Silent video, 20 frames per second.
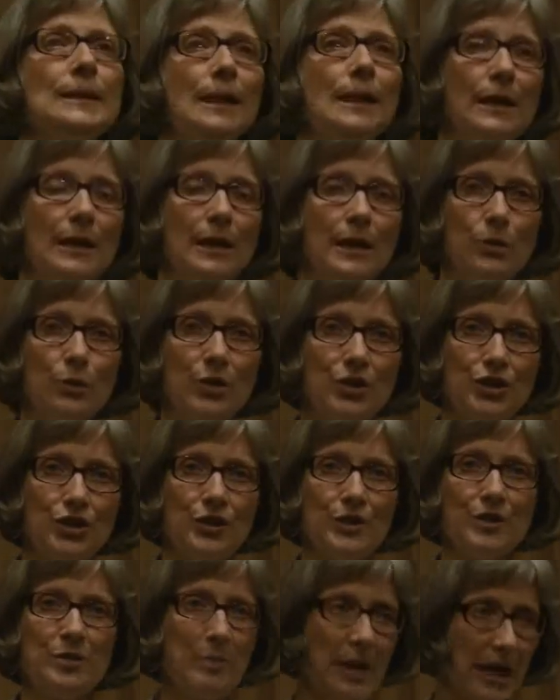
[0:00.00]
uh, which
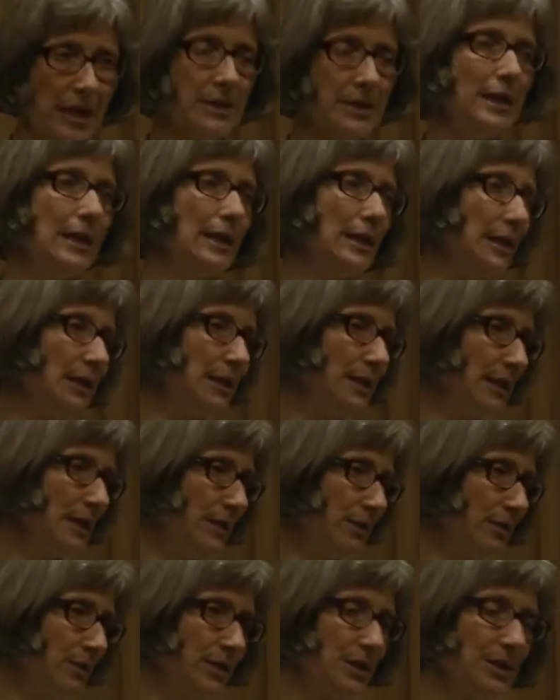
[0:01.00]
is mandated
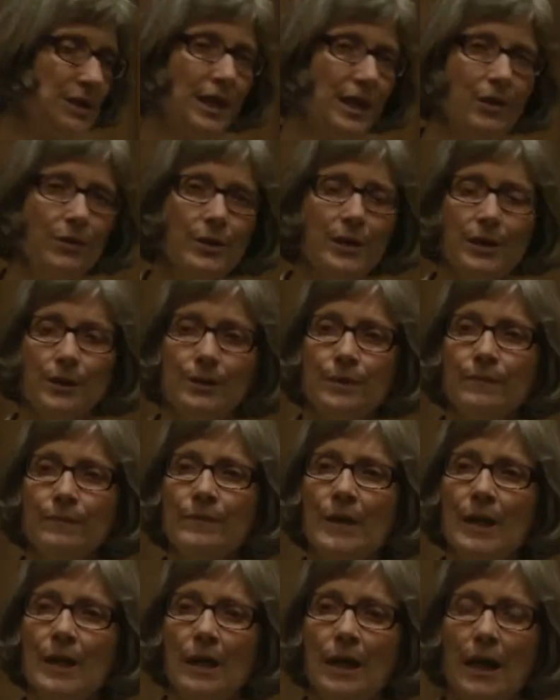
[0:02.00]
in Ontario.
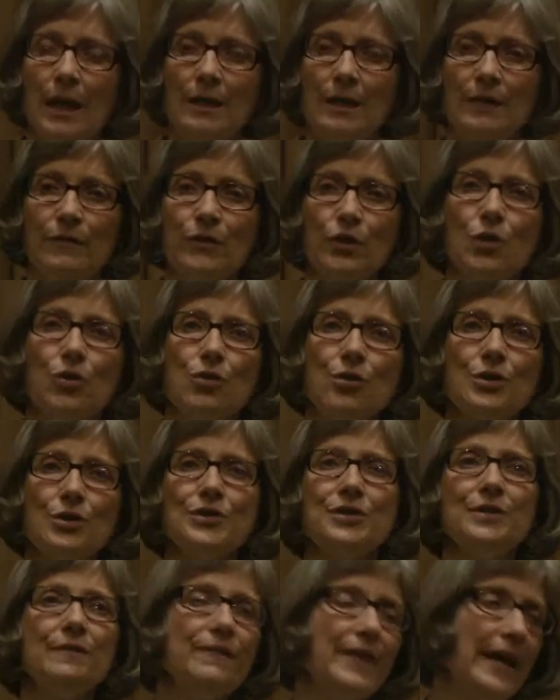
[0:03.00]
And in the
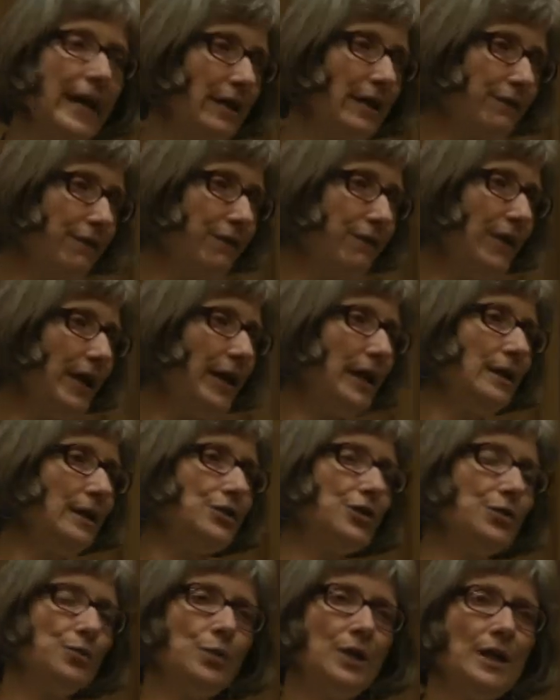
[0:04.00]
course of that
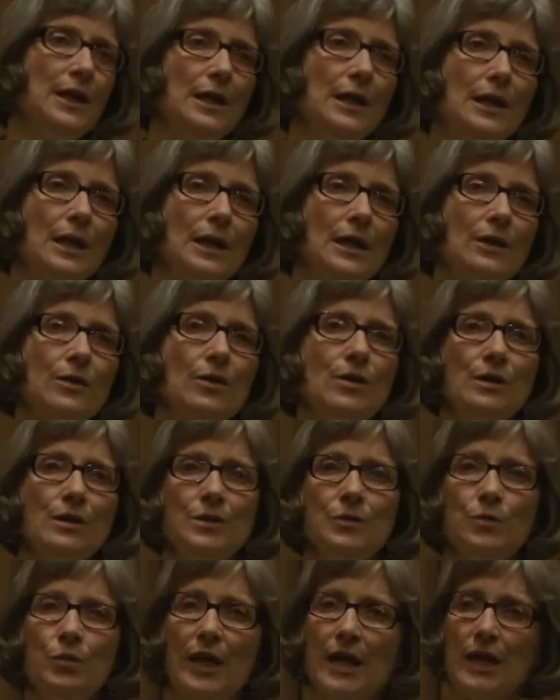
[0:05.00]
fight, we,
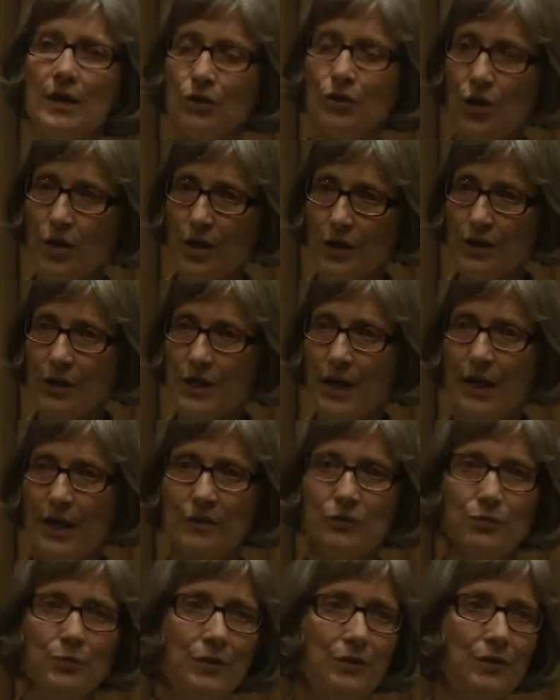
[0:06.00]
uh, we had
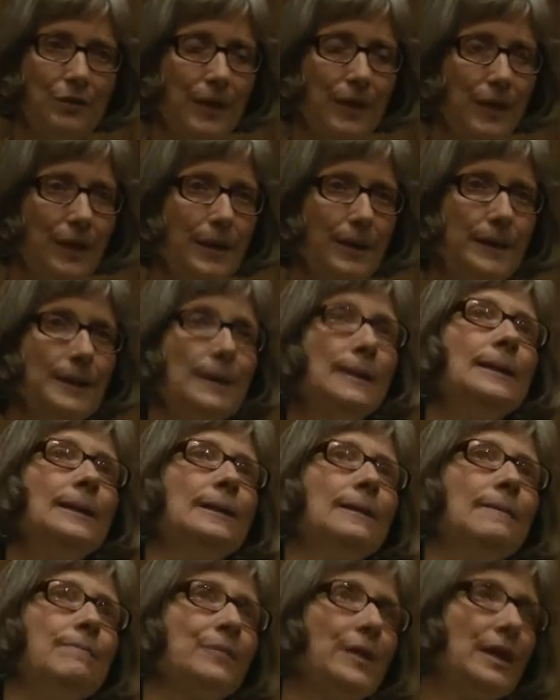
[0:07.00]
contact with the
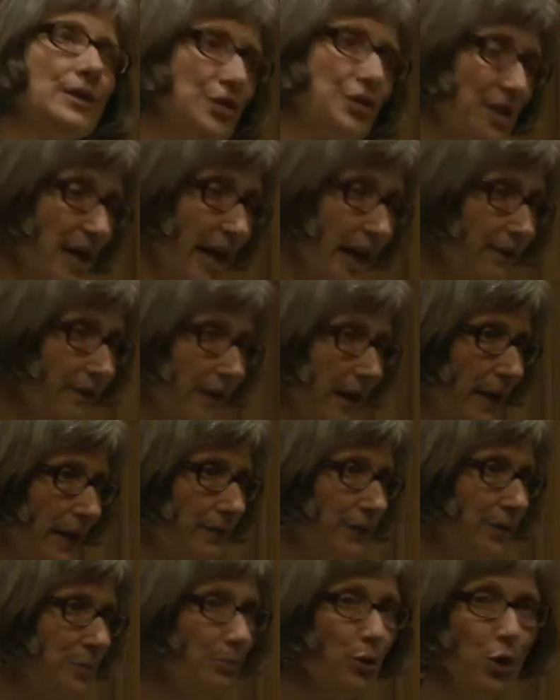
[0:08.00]
staff
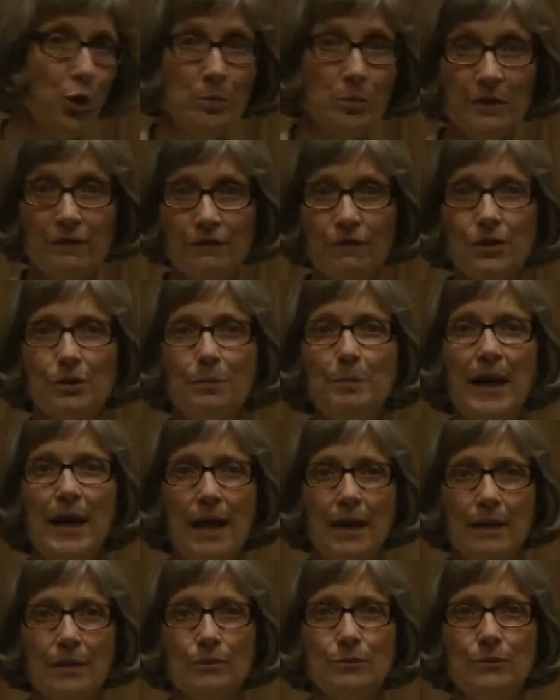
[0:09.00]
at the Bowmanville
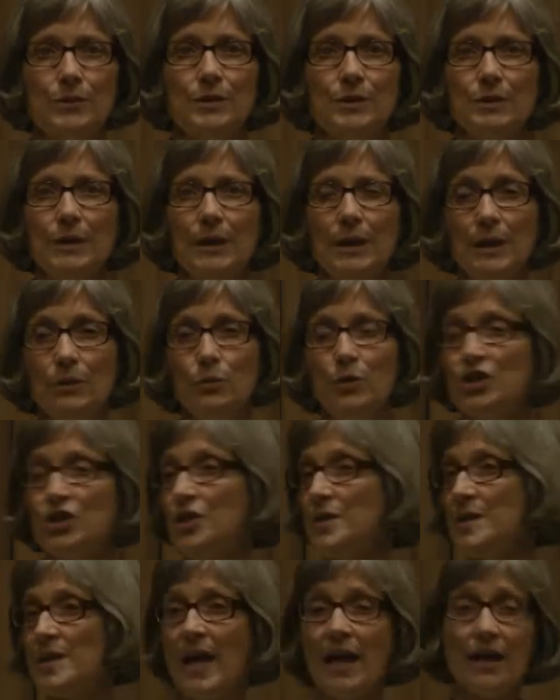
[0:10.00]
Pound, uh, which
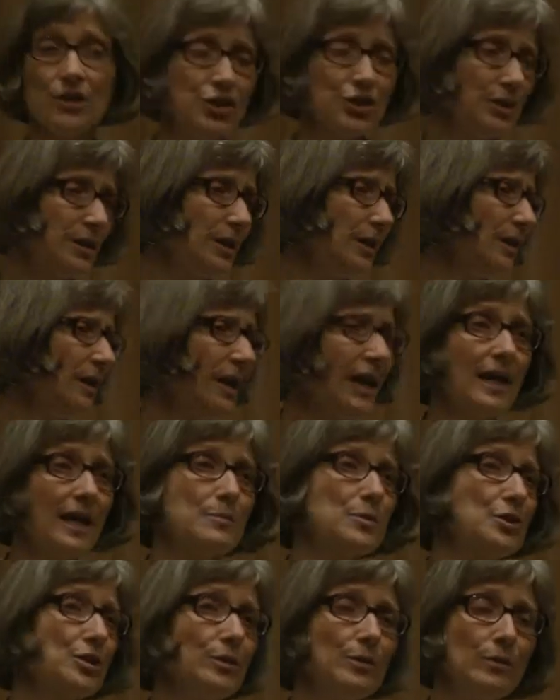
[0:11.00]
is actually
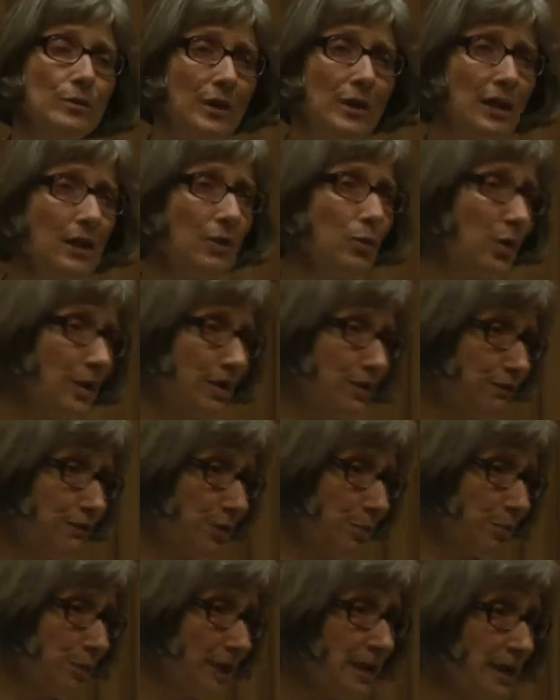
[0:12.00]
absolutely a
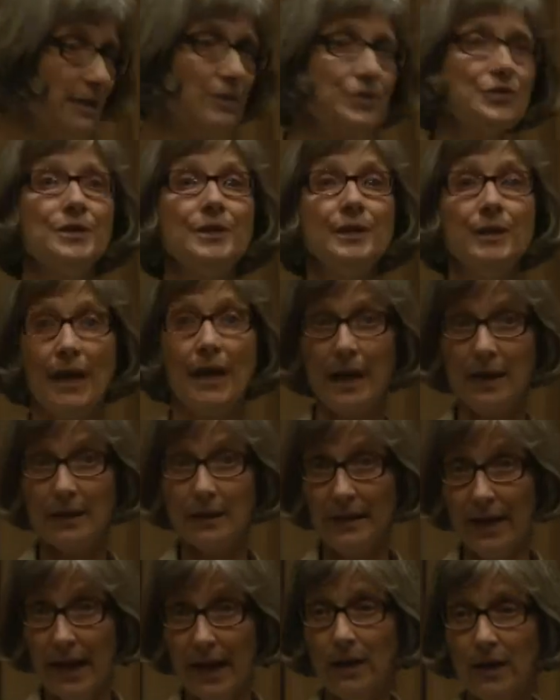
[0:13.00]
wonderful place at
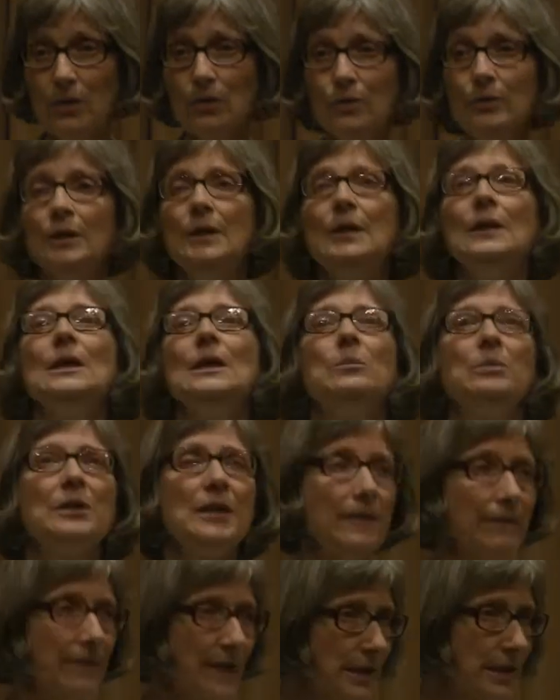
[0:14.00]
now, but
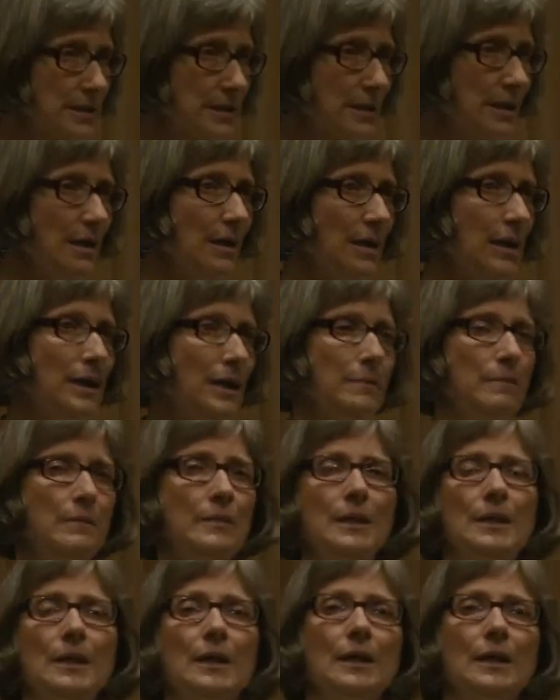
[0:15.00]
at that time
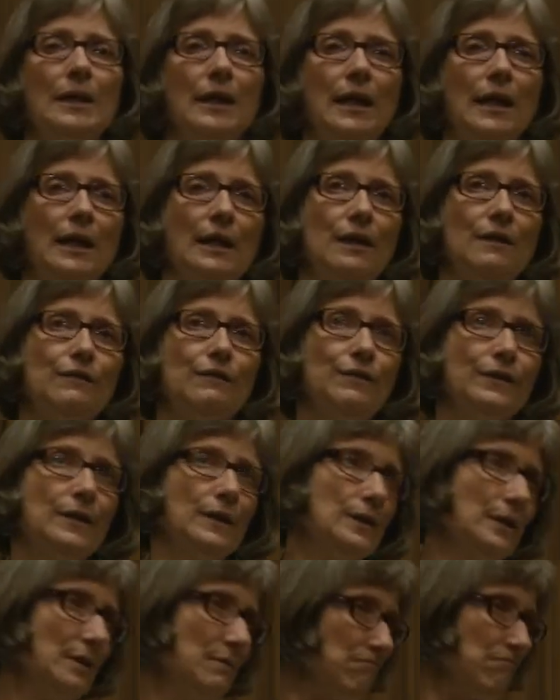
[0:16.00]
gave
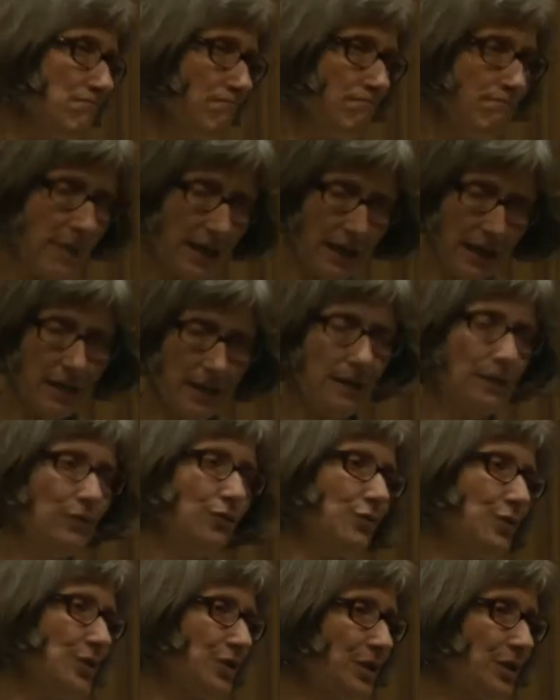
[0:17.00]
many
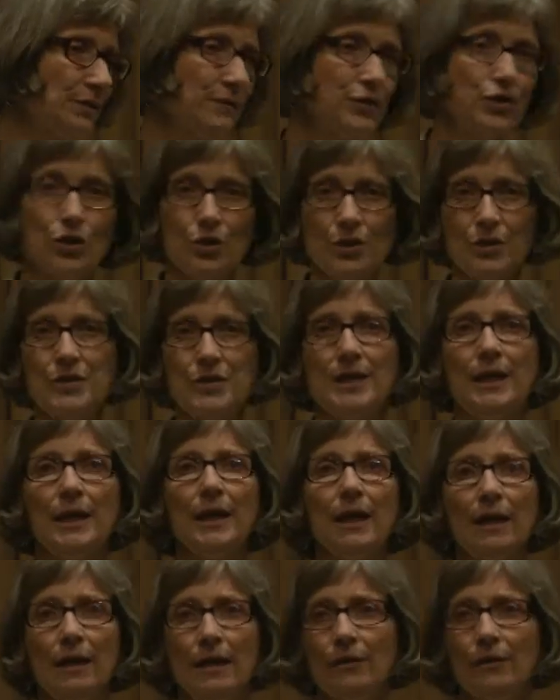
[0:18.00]
hundreds of dogs
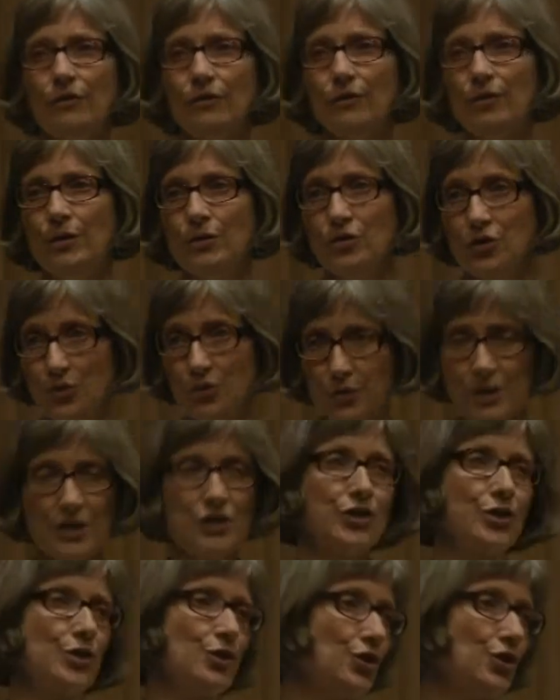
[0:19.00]
and cats to
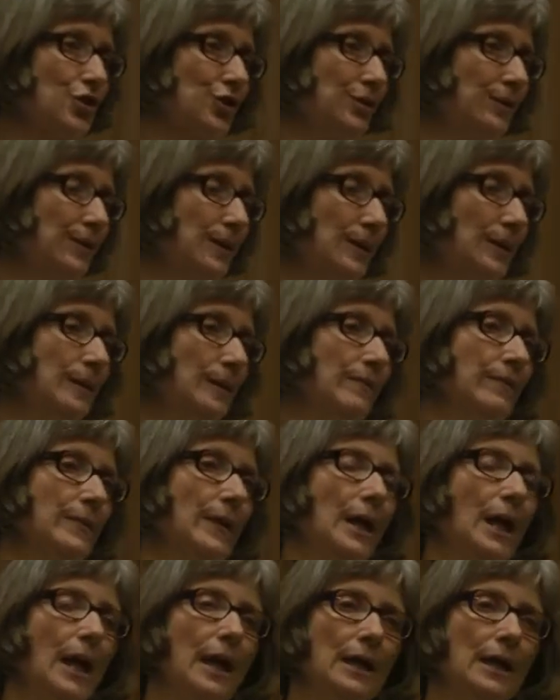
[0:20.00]
research.
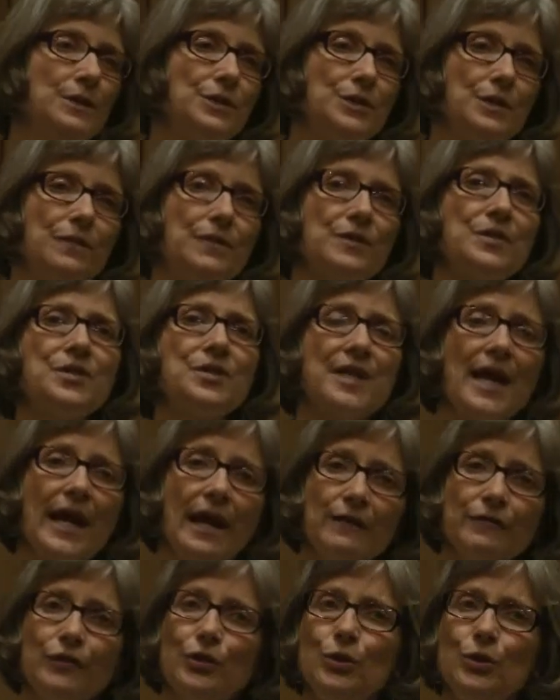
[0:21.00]
And the
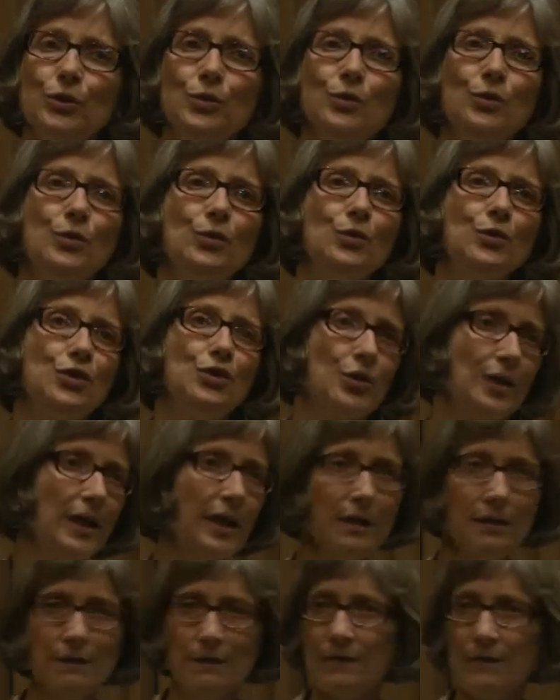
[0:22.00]
staff who took
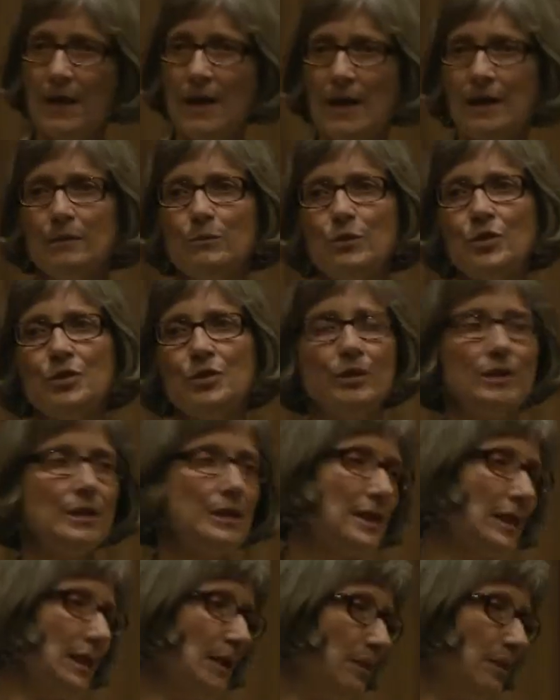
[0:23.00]
care of the animals on a
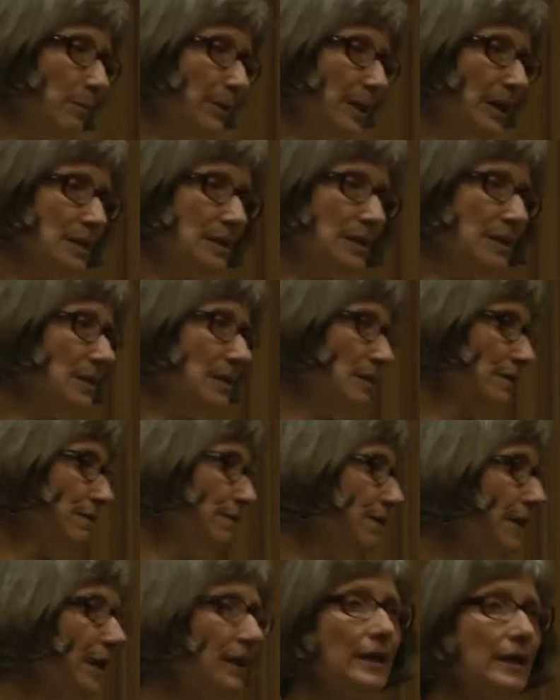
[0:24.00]
daily basis
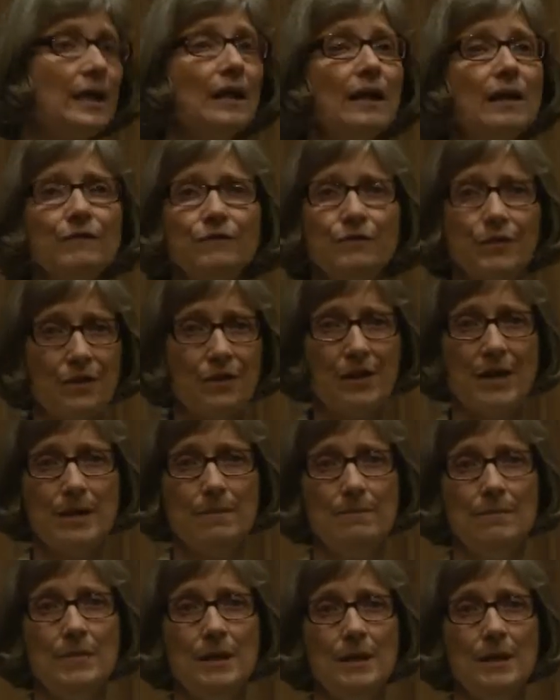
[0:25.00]
and fell in love with them